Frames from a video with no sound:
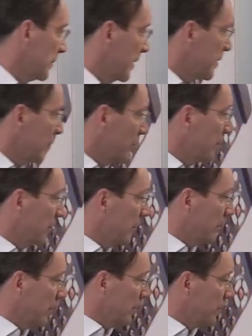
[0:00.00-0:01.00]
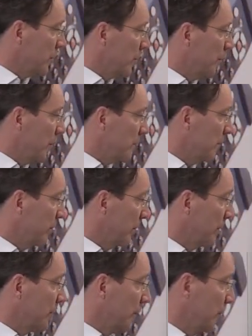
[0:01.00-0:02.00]
It's also
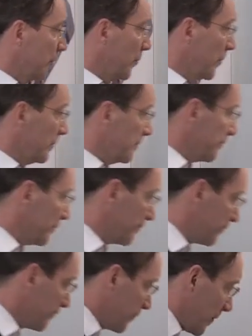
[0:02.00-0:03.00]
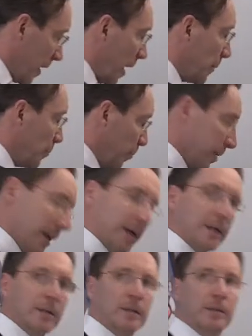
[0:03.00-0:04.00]
possible to
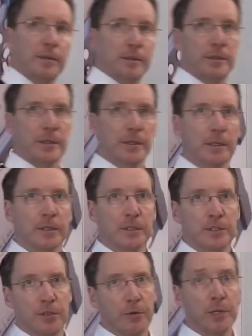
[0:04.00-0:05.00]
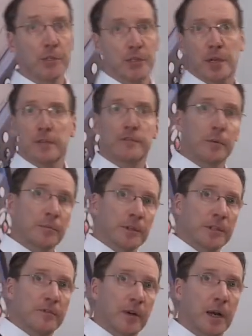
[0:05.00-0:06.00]
unplug the storage card from the
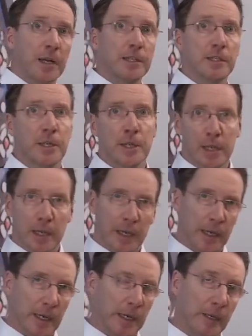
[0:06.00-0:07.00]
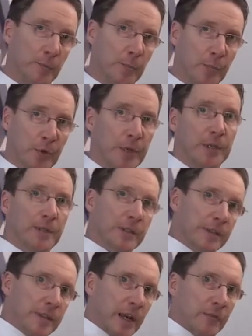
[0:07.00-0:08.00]
device and put it
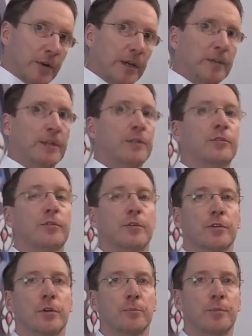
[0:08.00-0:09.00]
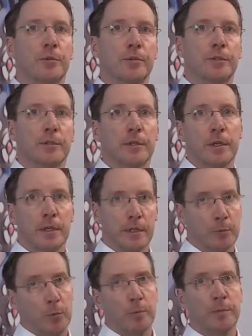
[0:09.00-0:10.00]
directly into the computer.
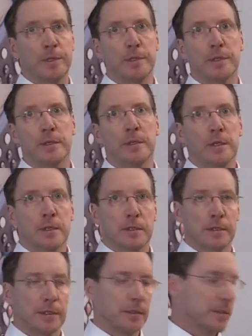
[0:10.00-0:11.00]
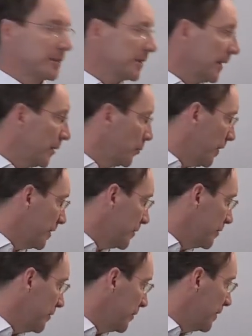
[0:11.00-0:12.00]
That would be the second way
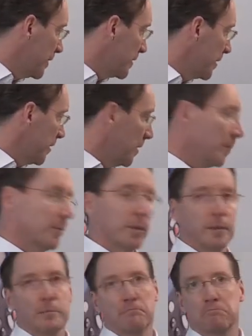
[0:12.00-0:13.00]
to do this, but